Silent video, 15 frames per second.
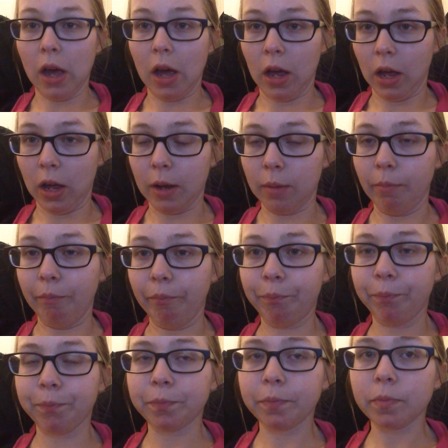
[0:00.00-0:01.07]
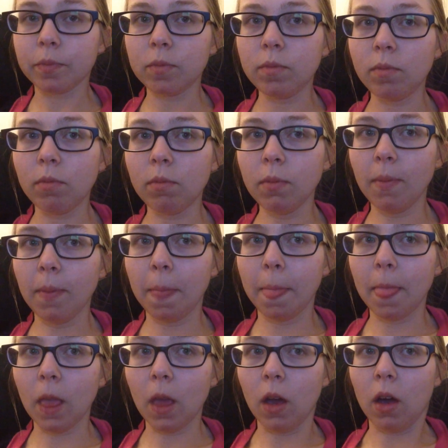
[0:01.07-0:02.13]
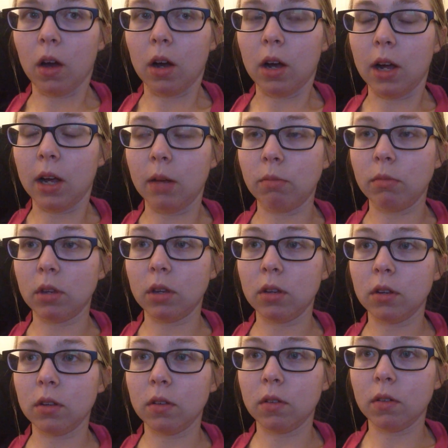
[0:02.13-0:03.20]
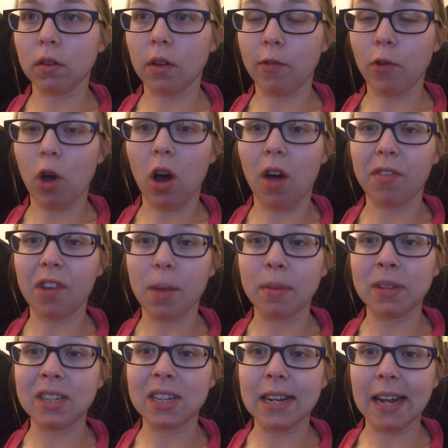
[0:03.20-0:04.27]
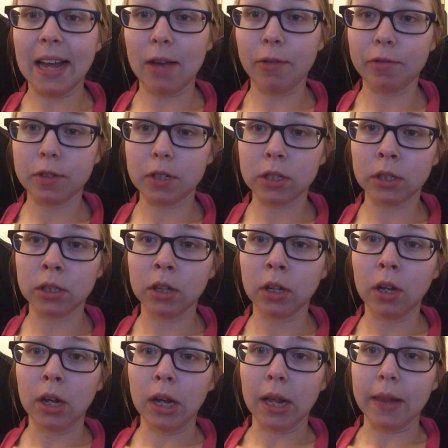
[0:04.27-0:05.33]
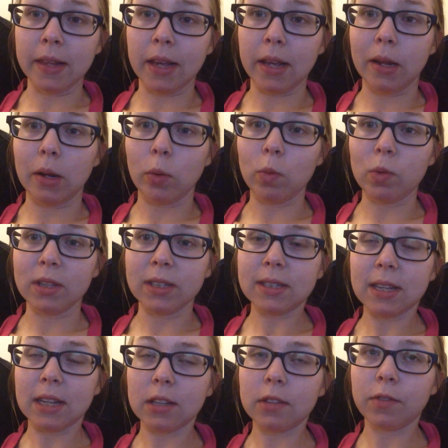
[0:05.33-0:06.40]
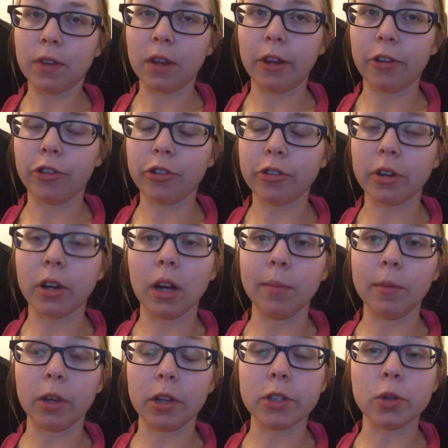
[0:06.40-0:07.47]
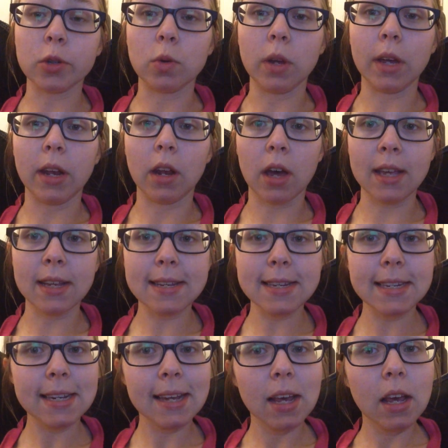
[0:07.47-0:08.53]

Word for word: Um, I'm, I've got half a cup of tea left, and then once that's finished, I'm going to call it a night.